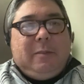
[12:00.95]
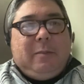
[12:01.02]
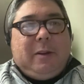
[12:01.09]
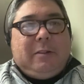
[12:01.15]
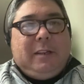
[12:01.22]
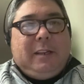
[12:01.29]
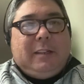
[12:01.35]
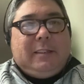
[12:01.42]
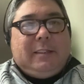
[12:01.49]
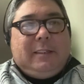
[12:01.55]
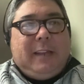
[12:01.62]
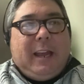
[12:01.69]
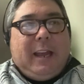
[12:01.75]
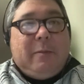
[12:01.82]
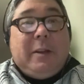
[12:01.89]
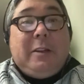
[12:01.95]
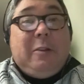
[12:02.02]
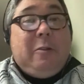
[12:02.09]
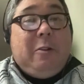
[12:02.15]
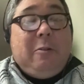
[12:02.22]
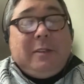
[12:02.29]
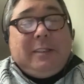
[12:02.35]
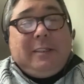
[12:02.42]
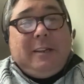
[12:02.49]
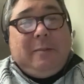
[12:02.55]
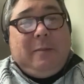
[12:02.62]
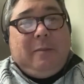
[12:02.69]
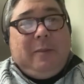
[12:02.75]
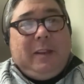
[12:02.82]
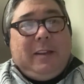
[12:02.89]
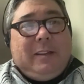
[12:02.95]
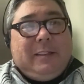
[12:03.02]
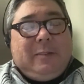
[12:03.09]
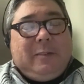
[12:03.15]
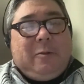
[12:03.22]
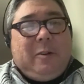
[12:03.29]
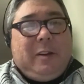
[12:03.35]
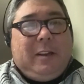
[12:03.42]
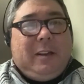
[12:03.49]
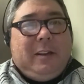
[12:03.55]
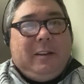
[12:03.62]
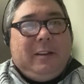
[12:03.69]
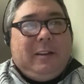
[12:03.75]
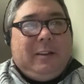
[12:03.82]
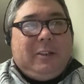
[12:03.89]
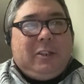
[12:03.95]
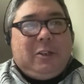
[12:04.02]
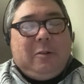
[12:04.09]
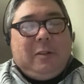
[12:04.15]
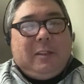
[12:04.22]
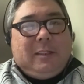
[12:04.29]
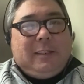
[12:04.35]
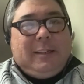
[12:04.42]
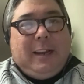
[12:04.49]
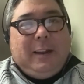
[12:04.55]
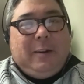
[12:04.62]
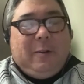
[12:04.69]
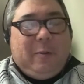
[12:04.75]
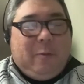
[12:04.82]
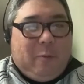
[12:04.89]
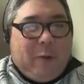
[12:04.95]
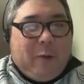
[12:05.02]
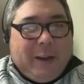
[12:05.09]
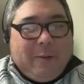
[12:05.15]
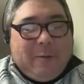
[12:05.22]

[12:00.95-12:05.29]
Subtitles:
about to get stabbed, and you know it's coming because he's wearing a shirt that's cut right